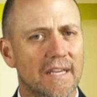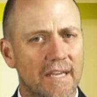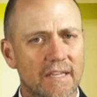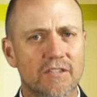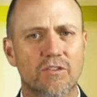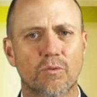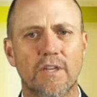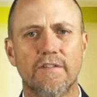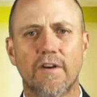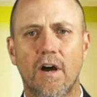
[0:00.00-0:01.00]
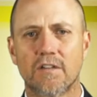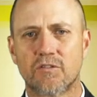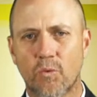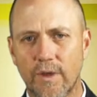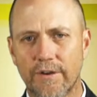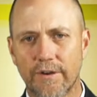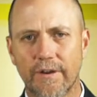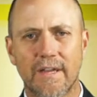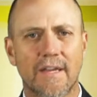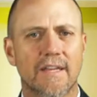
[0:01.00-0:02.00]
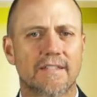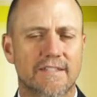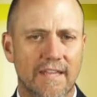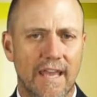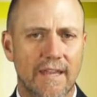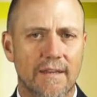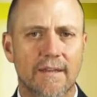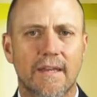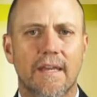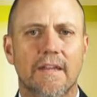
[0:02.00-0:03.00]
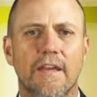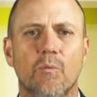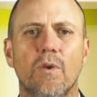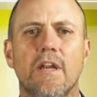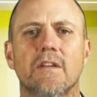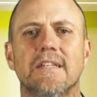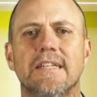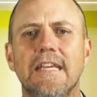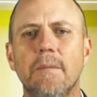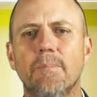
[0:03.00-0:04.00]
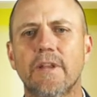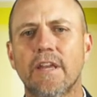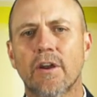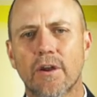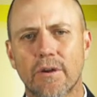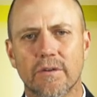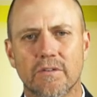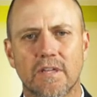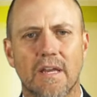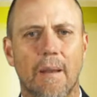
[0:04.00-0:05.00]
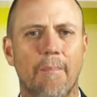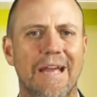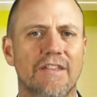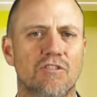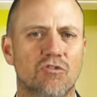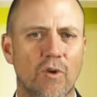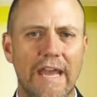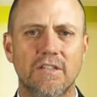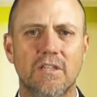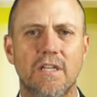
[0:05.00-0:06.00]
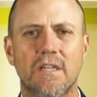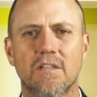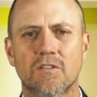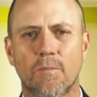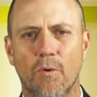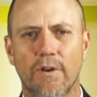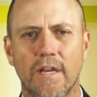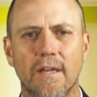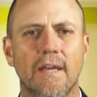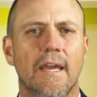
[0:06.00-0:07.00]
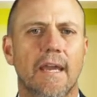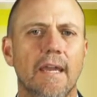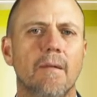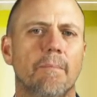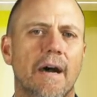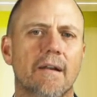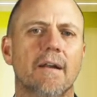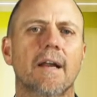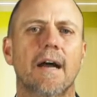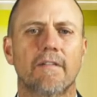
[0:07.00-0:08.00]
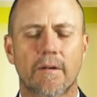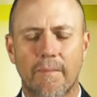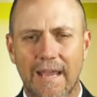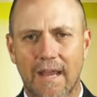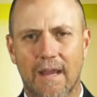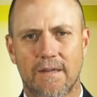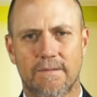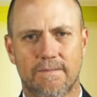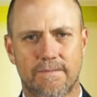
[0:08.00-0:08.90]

his grief on Twitter, saying that we are deeply hurt by the tragedy this morning in Barrancabermeja. Bermeja.